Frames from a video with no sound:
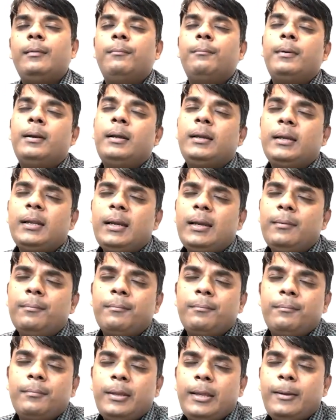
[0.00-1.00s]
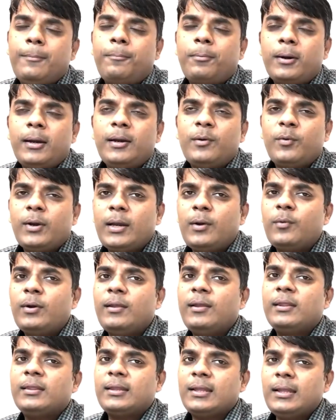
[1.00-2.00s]
until April
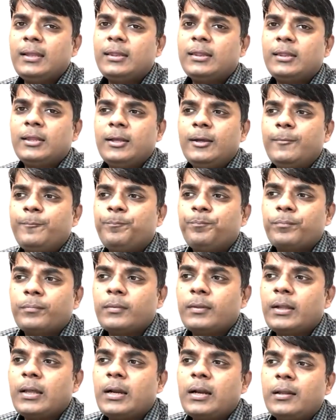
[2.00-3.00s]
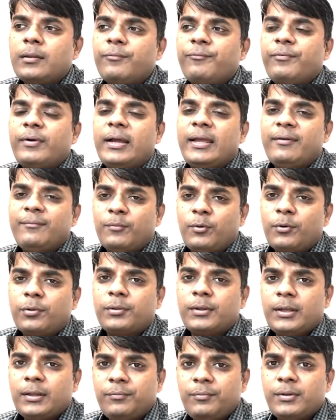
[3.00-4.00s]
2026, there are five more
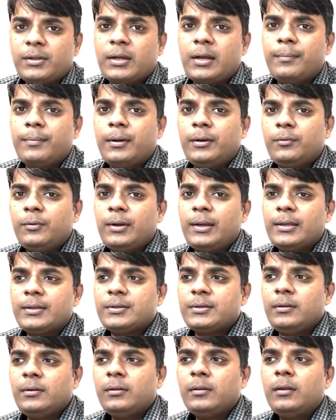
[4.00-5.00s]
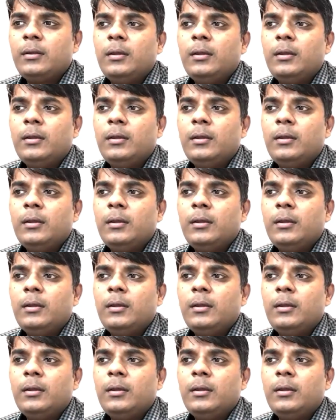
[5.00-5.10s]
states which are coming into election: